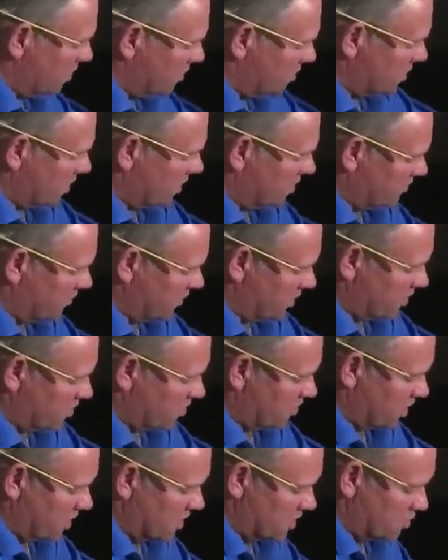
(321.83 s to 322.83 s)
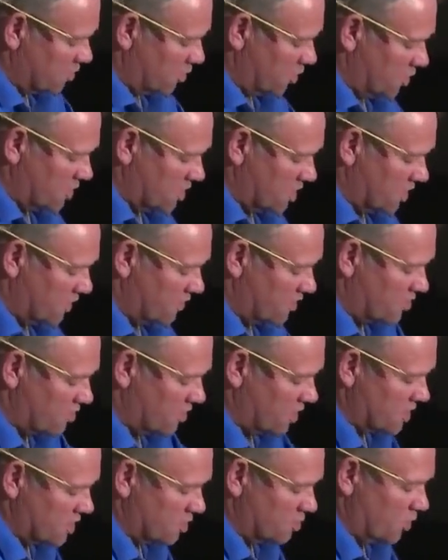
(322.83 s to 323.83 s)
Lou's going to fit a tri-support. There's another
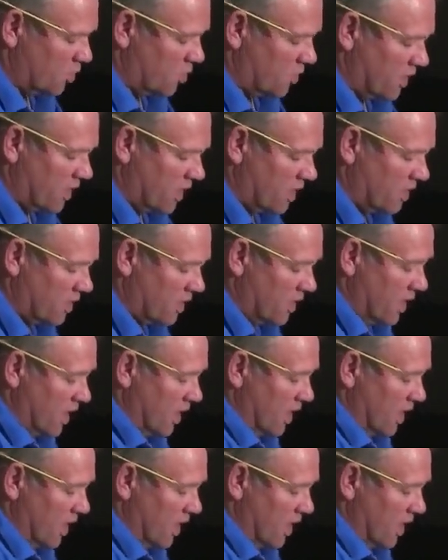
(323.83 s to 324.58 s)
tri-support here.